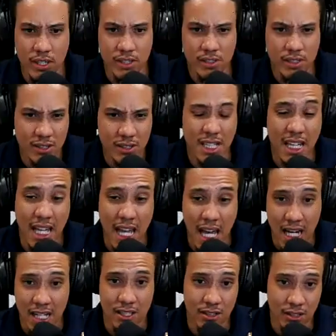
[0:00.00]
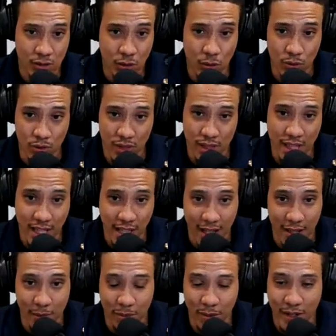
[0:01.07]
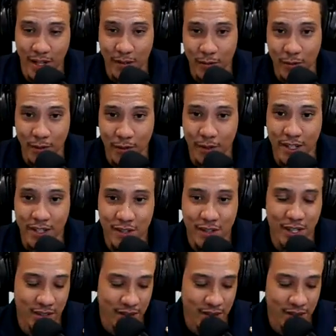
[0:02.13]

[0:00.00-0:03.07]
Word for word: There's a lot of tools that he had to bring for a training